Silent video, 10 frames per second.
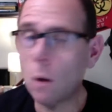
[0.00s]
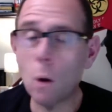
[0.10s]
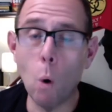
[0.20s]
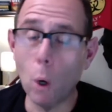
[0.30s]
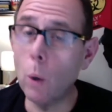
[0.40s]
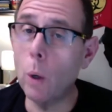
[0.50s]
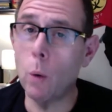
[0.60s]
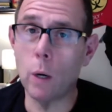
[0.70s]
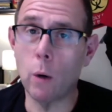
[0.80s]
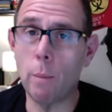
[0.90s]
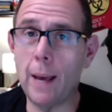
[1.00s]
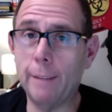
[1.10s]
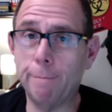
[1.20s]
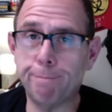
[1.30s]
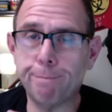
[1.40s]
or to want to admit.
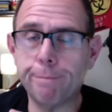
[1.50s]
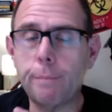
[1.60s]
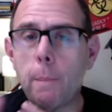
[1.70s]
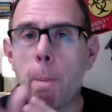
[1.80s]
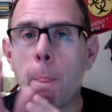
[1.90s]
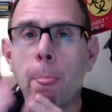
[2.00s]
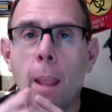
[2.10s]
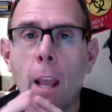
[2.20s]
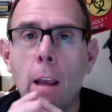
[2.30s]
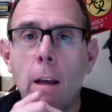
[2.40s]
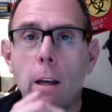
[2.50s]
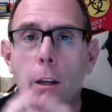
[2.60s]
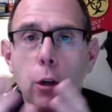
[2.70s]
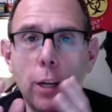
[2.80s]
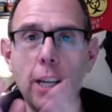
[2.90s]

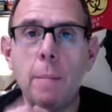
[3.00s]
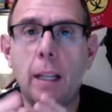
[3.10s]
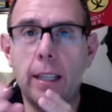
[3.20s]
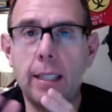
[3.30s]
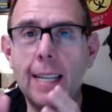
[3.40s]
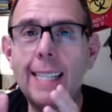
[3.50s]
Your email list